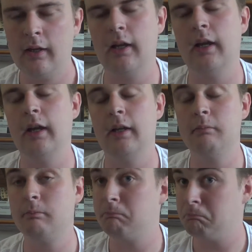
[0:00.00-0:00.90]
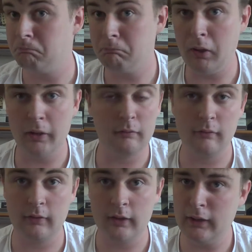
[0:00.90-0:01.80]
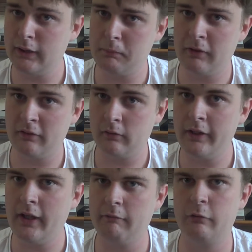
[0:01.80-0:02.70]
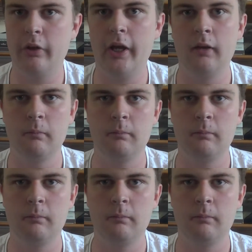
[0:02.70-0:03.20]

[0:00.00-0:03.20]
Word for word: Uh, but here's a bit of a recap for you.